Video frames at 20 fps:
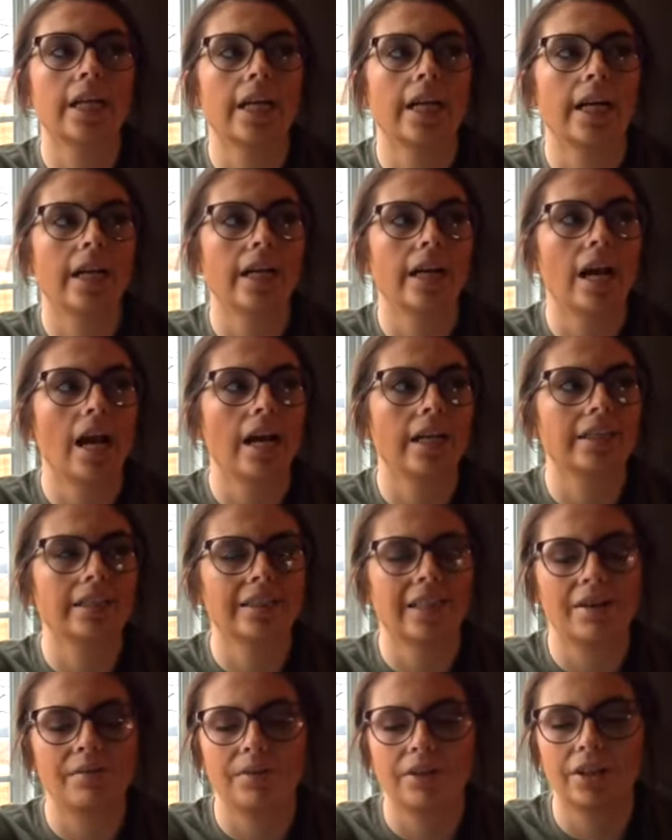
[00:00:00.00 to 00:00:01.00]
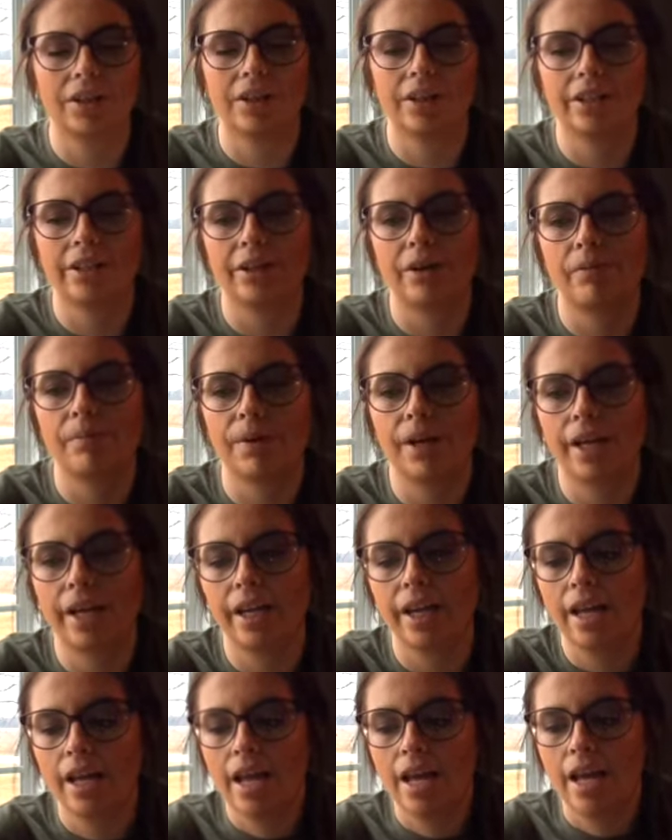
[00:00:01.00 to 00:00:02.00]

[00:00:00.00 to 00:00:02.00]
and I did that with her a little bit.